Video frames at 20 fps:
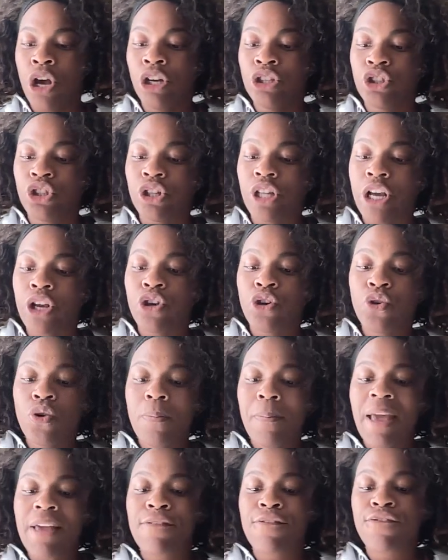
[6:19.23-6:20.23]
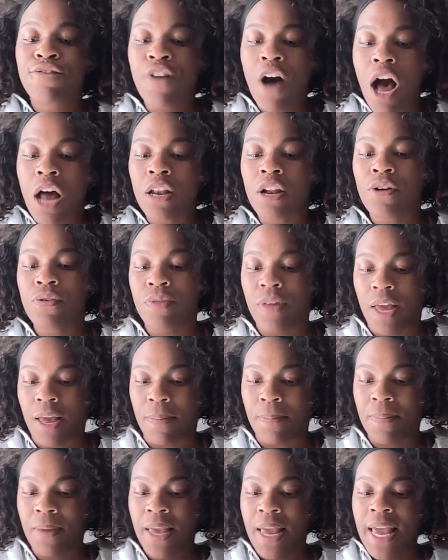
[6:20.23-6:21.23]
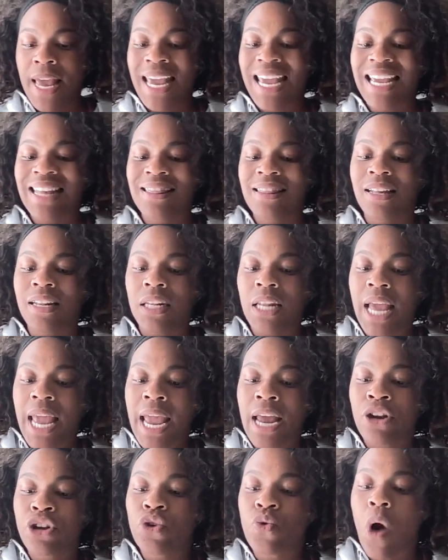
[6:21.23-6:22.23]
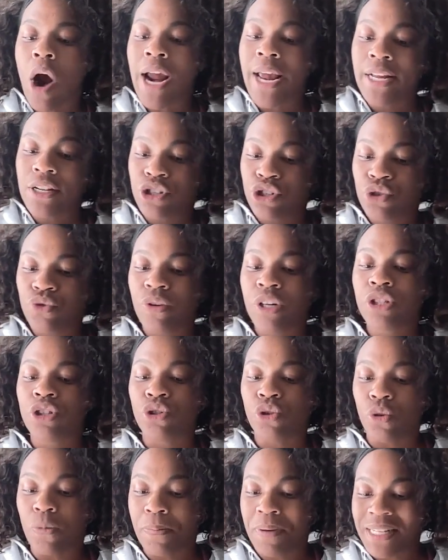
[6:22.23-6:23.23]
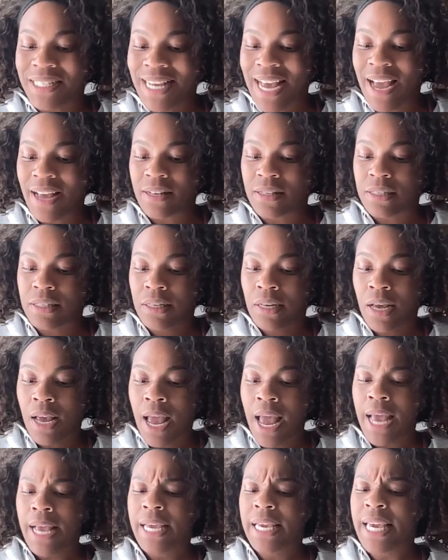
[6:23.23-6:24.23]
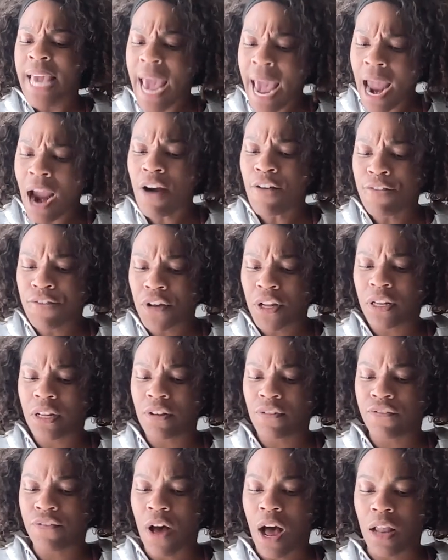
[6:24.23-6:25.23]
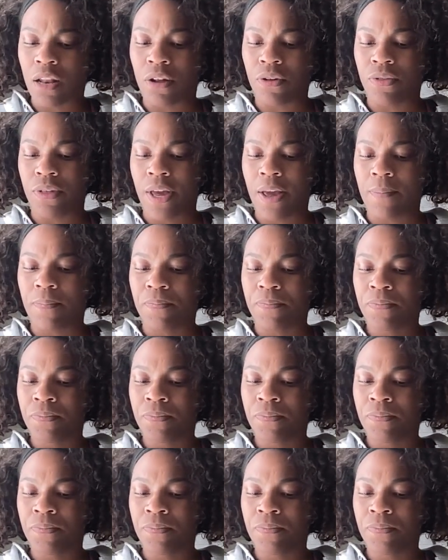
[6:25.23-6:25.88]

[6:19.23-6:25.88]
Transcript: so that you may follow them in the land you are entering to possess. Carefully follow them,